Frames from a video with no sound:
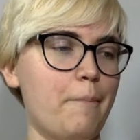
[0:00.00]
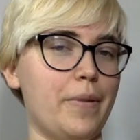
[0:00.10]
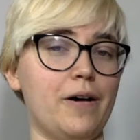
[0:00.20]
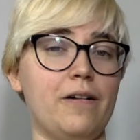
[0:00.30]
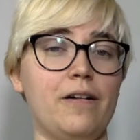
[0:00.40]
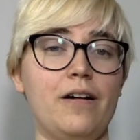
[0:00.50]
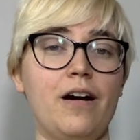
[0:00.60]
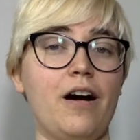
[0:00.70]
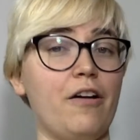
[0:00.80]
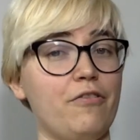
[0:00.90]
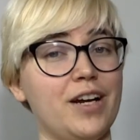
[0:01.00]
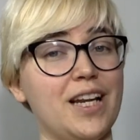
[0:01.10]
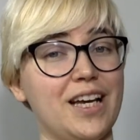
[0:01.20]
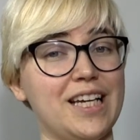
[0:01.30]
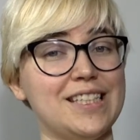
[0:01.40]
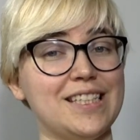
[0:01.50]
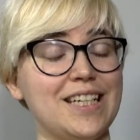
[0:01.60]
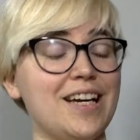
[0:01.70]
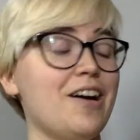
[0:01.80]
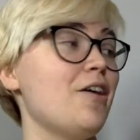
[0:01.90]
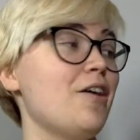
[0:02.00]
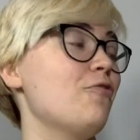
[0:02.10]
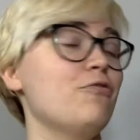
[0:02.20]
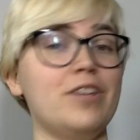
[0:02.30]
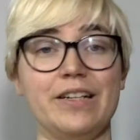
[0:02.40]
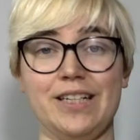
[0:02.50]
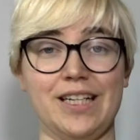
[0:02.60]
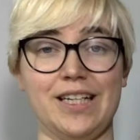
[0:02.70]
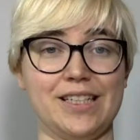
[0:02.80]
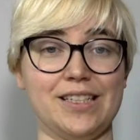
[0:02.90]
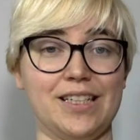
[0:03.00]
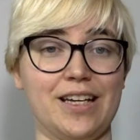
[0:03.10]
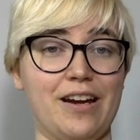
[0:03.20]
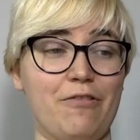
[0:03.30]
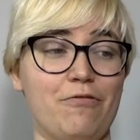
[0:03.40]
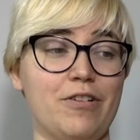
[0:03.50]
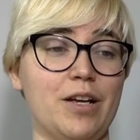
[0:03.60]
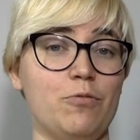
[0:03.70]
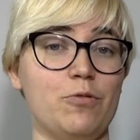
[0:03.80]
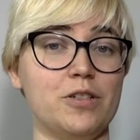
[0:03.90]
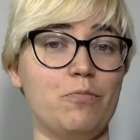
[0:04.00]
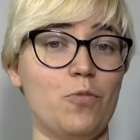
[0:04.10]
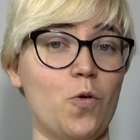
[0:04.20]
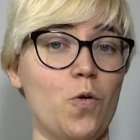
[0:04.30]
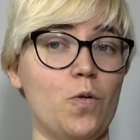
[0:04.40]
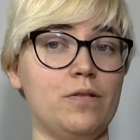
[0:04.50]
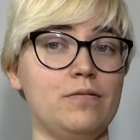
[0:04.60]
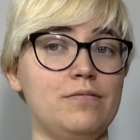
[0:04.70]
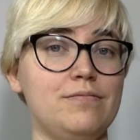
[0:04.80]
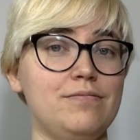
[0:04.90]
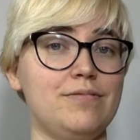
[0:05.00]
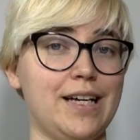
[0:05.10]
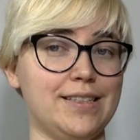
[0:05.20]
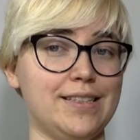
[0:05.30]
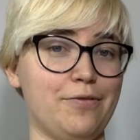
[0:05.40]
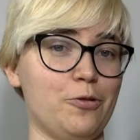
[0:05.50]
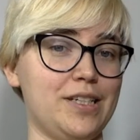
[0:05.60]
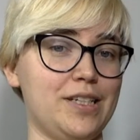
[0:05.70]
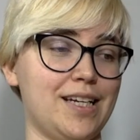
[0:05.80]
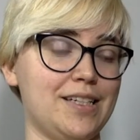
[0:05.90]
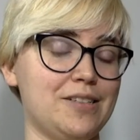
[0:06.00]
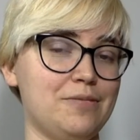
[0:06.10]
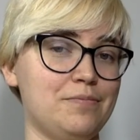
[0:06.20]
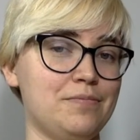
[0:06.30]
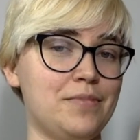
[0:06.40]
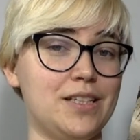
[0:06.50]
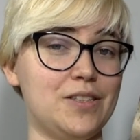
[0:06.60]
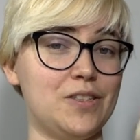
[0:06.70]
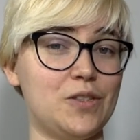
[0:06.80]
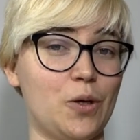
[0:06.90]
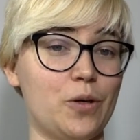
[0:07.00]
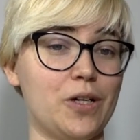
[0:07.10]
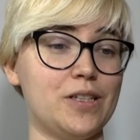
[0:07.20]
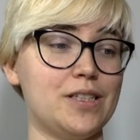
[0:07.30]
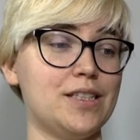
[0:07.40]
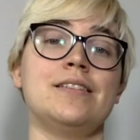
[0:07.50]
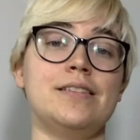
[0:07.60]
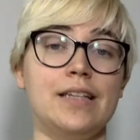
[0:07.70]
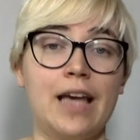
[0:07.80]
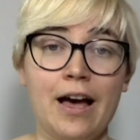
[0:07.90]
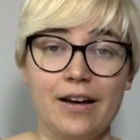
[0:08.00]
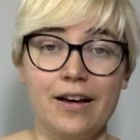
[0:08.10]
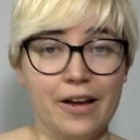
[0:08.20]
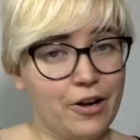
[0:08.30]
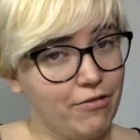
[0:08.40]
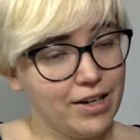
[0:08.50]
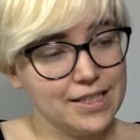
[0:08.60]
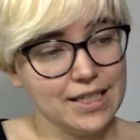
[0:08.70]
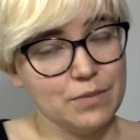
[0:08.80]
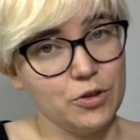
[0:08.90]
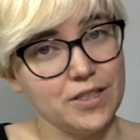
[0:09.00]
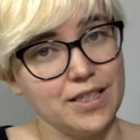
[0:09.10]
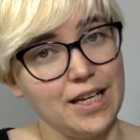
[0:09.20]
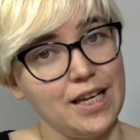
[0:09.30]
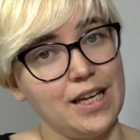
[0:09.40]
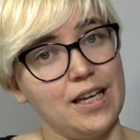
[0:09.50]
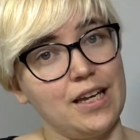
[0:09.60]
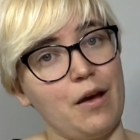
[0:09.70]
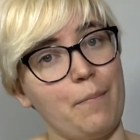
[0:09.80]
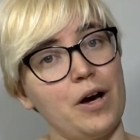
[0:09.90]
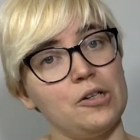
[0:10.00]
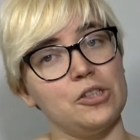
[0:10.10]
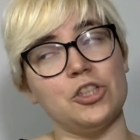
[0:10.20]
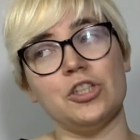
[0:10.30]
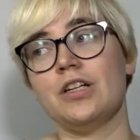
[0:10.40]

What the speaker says: But I really liked it. Really, really liked it. And I really want more, as I've already said. So good. So yeah, I only read 6 books in March.